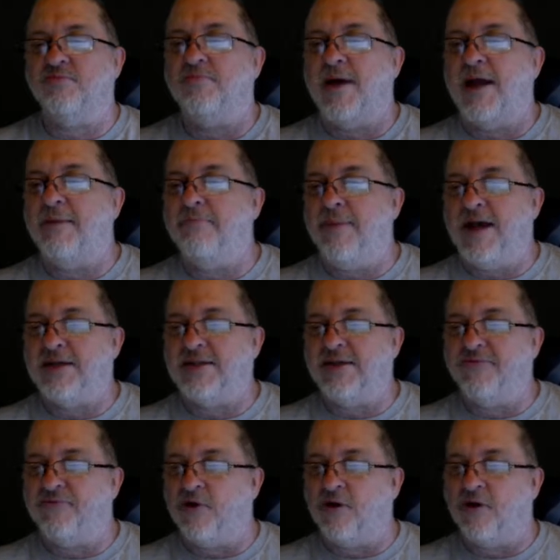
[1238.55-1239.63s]
make massive
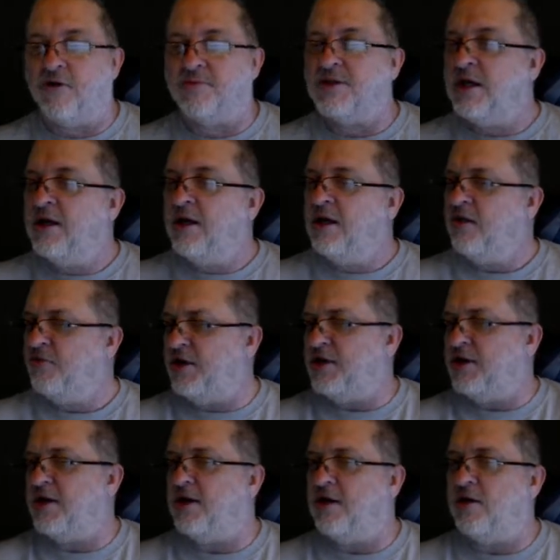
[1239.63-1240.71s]
farms. Then you
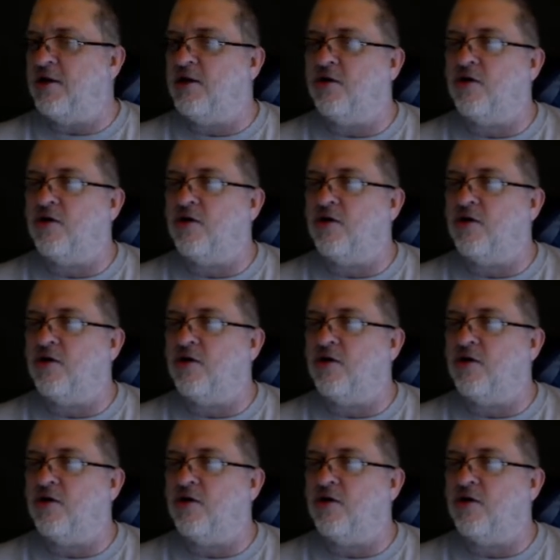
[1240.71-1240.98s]
get a little